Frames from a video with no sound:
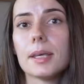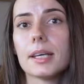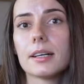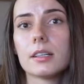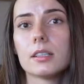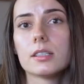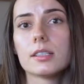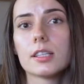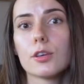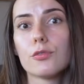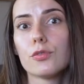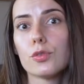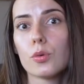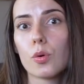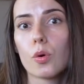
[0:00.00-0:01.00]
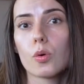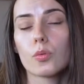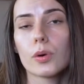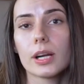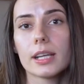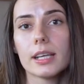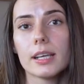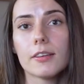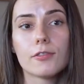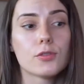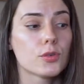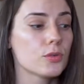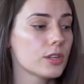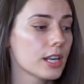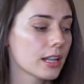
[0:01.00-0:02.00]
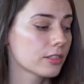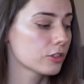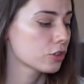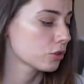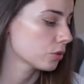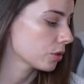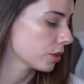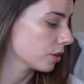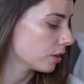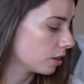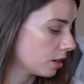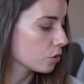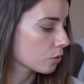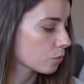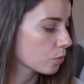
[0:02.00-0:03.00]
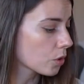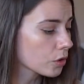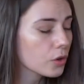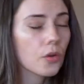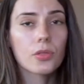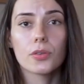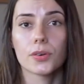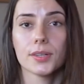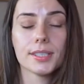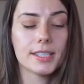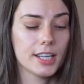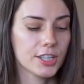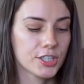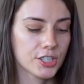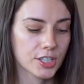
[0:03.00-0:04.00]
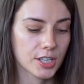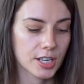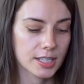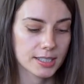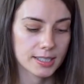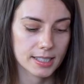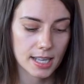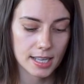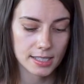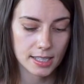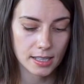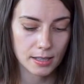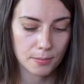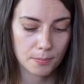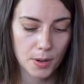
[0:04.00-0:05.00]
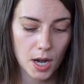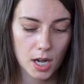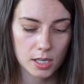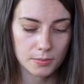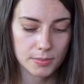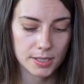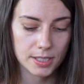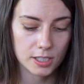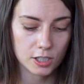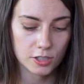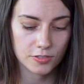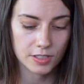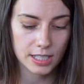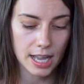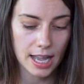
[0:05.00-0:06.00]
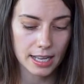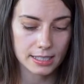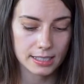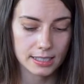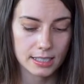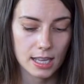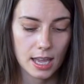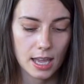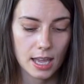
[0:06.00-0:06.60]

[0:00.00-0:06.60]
Because if you get your work authorization, it says at the bottom serves as